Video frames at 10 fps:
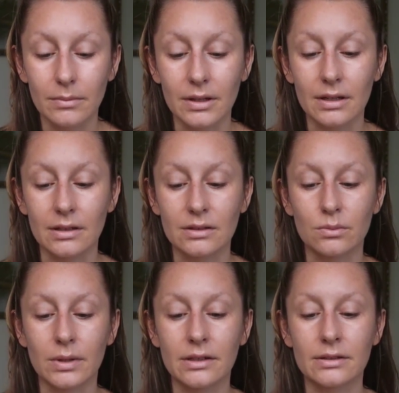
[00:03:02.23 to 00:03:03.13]
Because
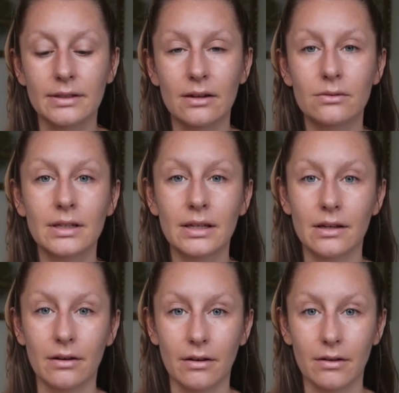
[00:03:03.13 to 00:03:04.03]
when you're down
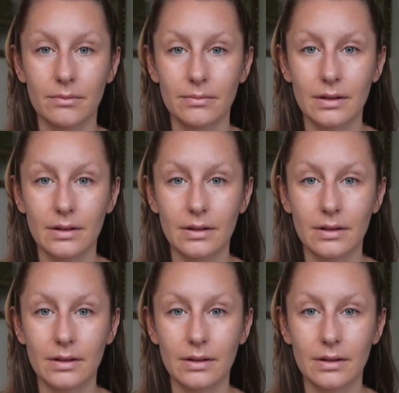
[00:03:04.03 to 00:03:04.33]
here